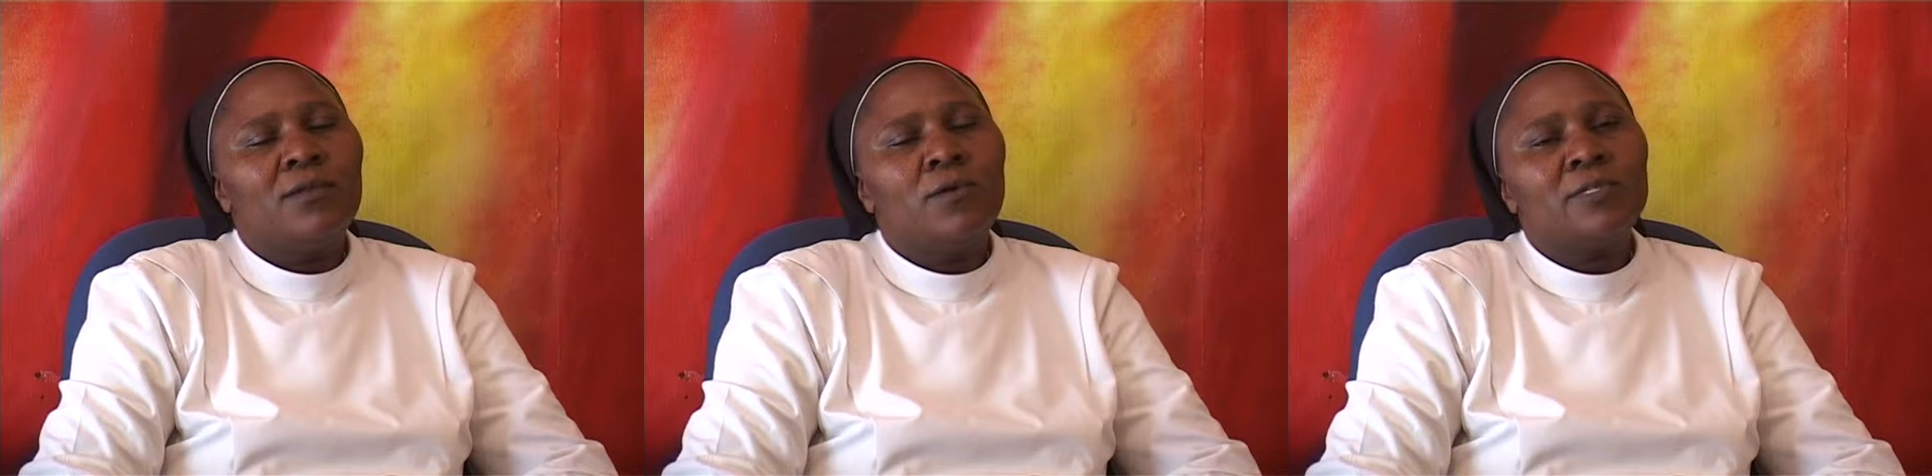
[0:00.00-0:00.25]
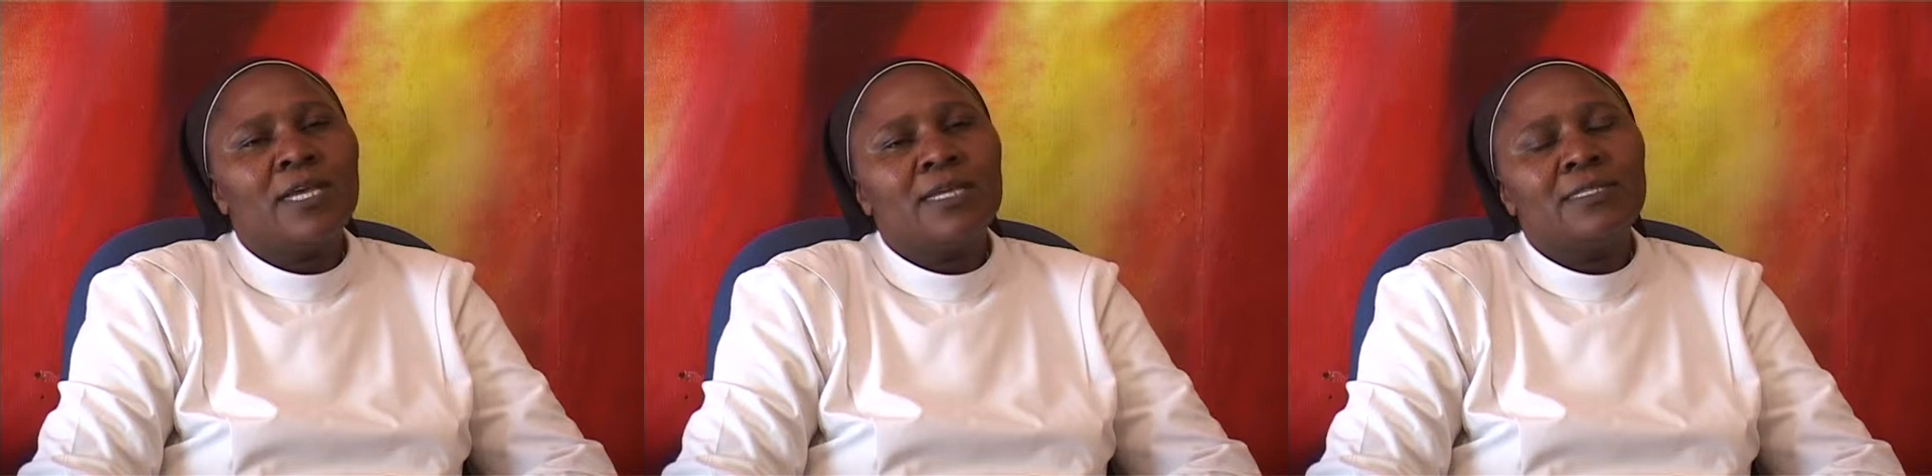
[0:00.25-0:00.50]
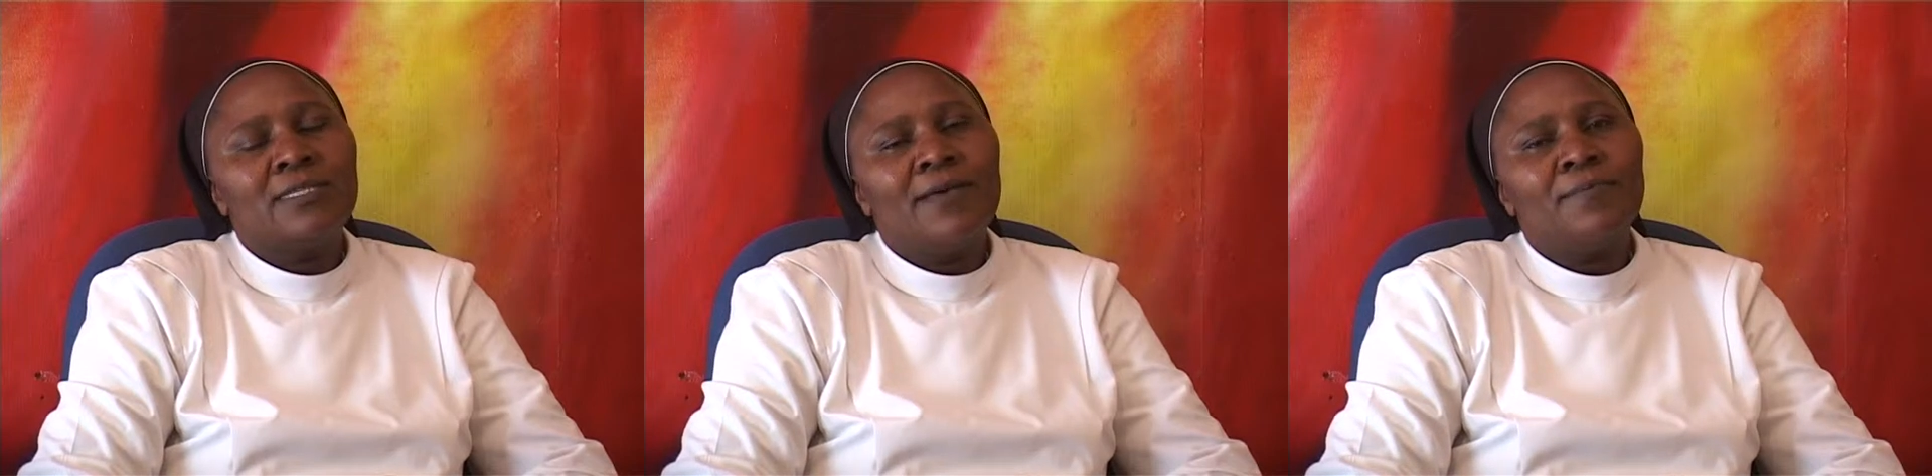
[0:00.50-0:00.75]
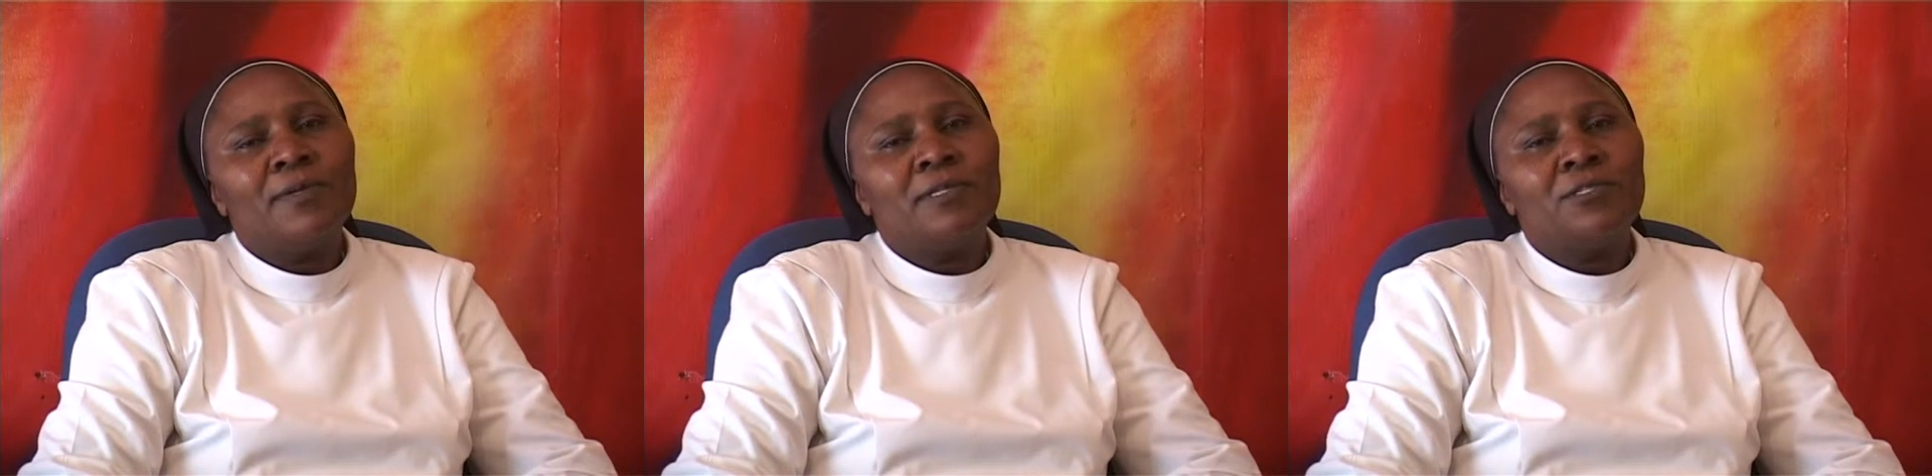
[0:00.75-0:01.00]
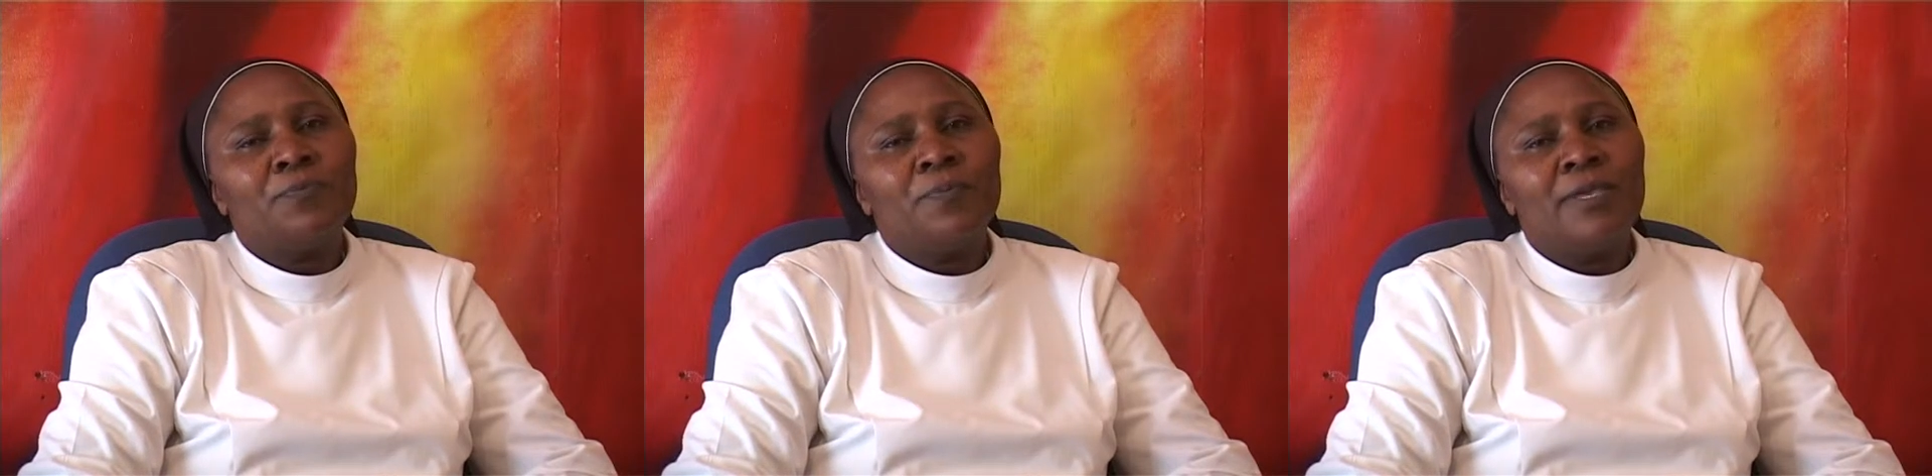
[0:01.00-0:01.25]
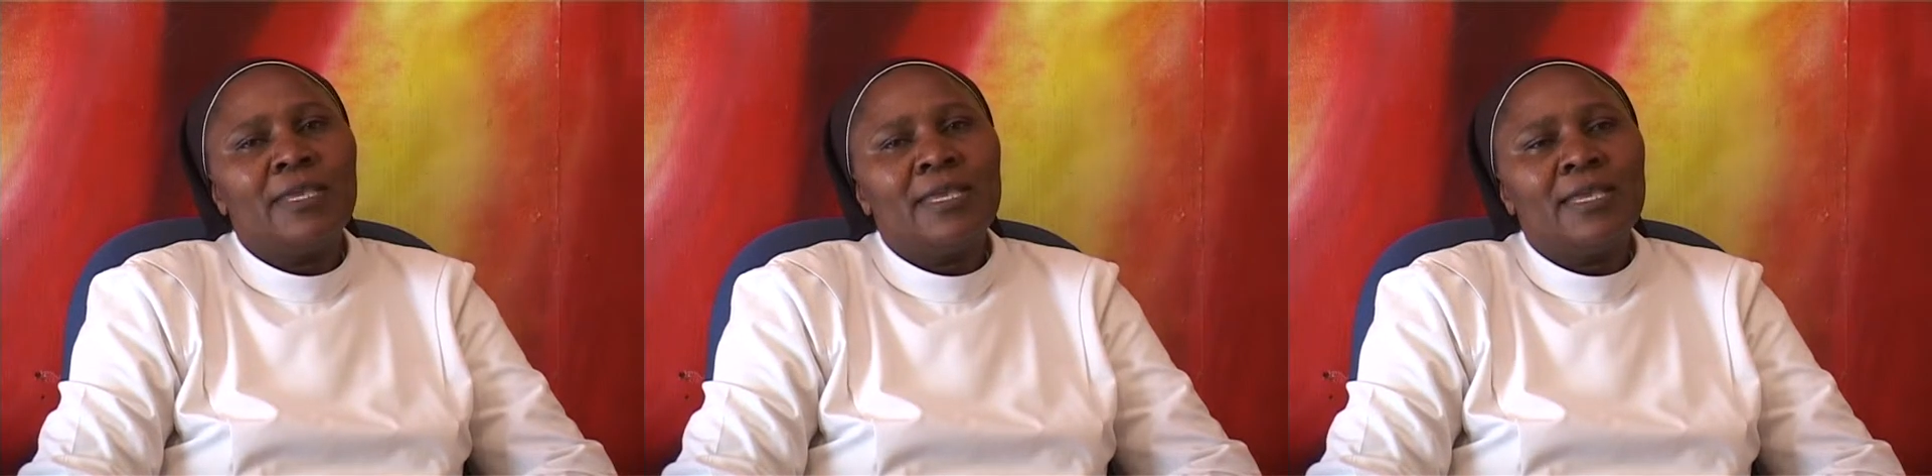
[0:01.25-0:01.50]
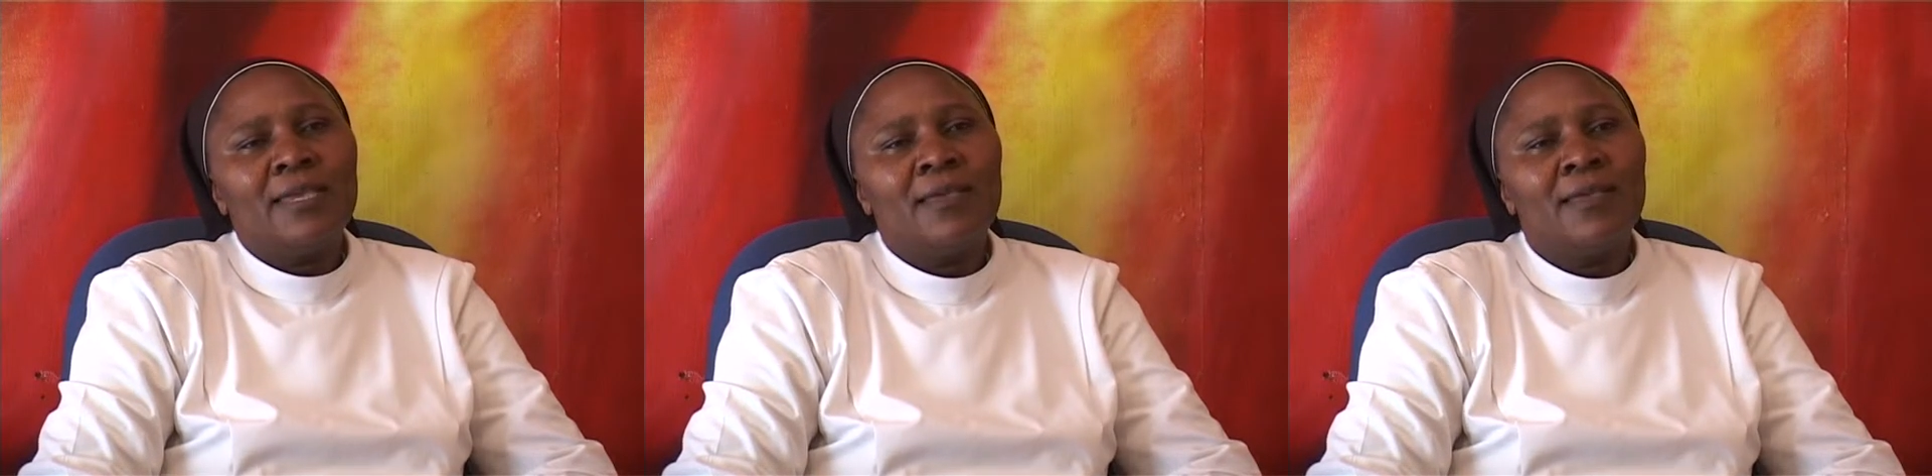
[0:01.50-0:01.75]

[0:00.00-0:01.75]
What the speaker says: doctor examined me,